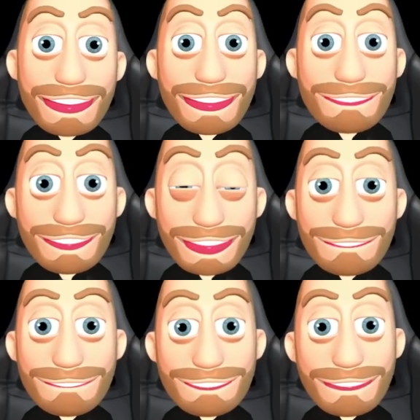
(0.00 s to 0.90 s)
so on and
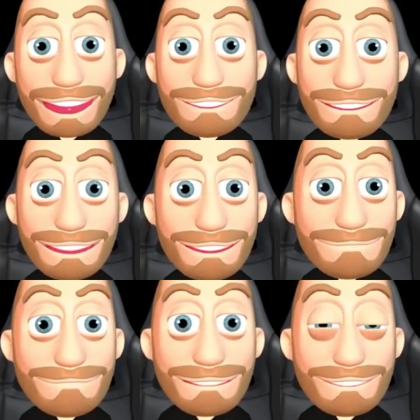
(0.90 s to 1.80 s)
so forth.
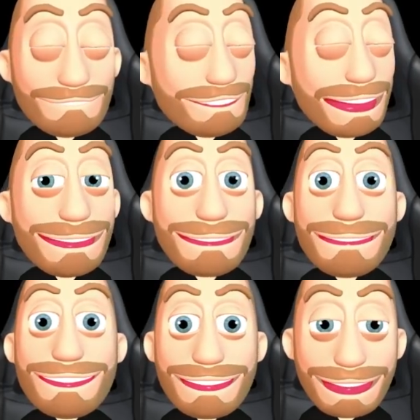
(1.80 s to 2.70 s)
We're tracking
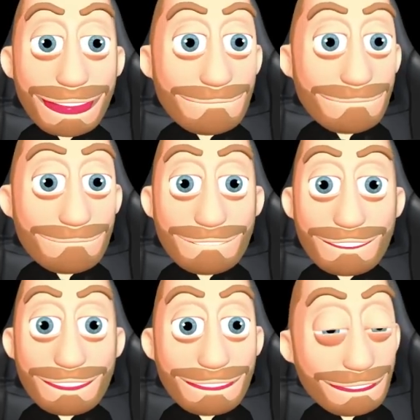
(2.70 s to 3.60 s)

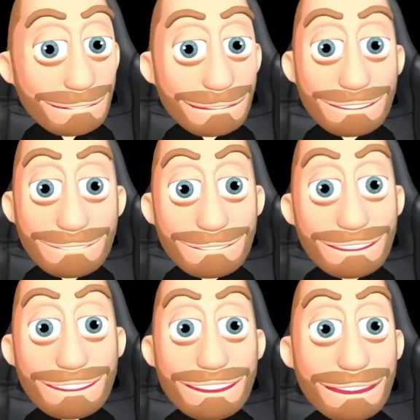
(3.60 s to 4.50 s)
everything. This is
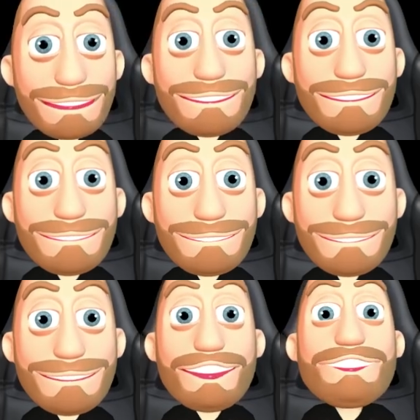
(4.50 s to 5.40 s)

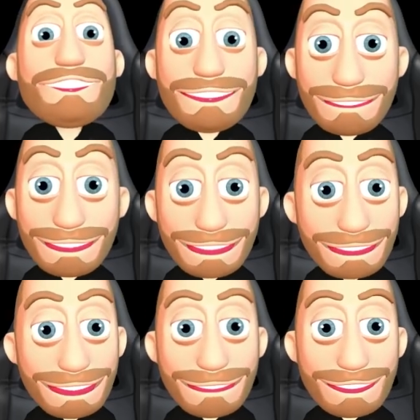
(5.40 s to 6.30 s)
extremely
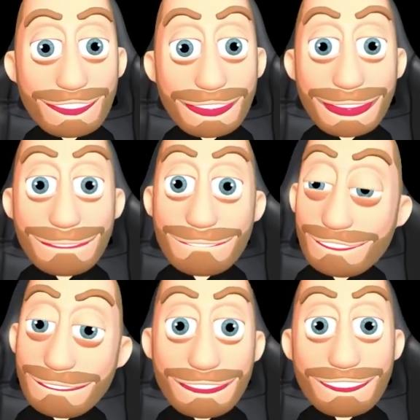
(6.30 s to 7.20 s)
elaborate. We
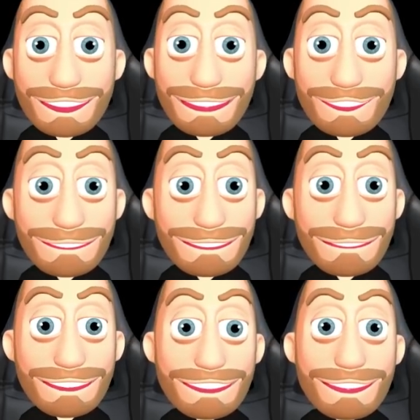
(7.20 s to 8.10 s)
can't wait for
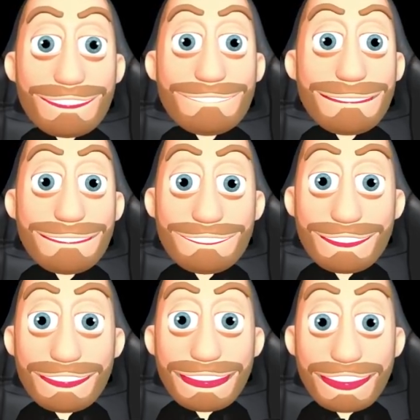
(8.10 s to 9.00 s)
you guys to
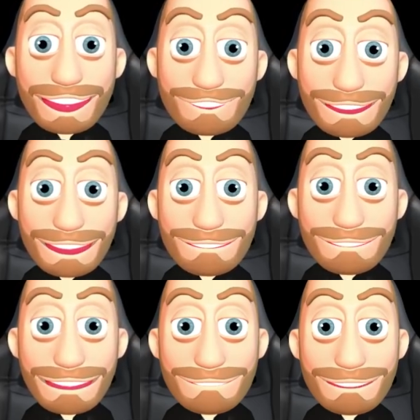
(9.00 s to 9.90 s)
run oracles
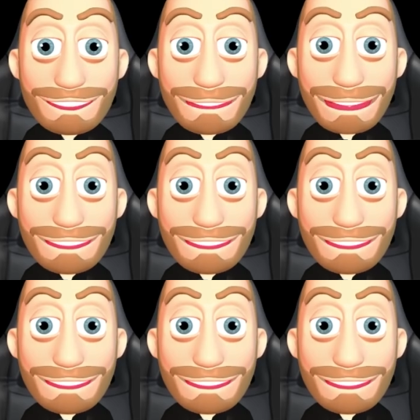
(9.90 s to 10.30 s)
for us,